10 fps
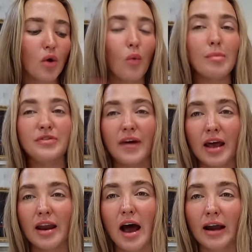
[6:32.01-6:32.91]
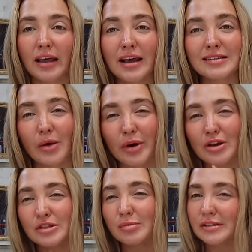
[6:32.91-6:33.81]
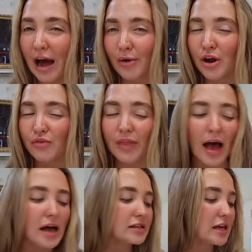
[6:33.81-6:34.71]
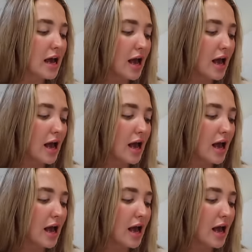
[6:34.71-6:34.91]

whipped feta and honey because I wanna use some sourdough for that.